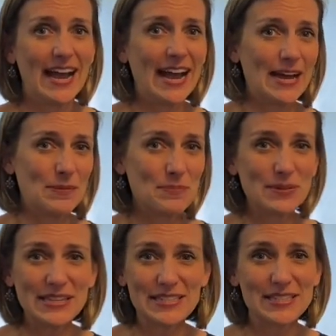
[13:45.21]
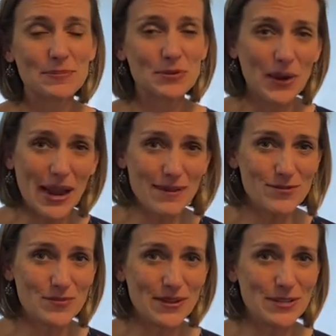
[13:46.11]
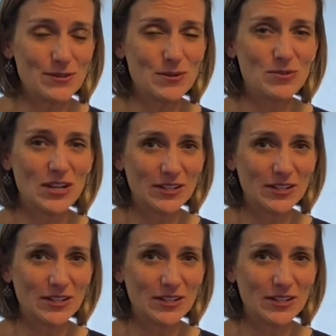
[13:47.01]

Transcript: Um, please subscribe to my YouTube channel,